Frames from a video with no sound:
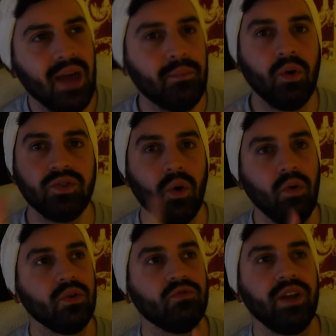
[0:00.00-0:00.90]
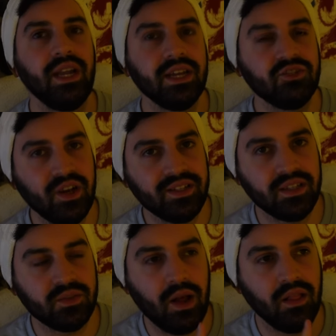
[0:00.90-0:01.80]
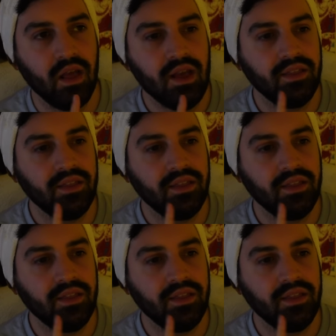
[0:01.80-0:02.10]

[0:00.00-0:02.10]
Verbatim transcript: But also, oh, really interesting as well.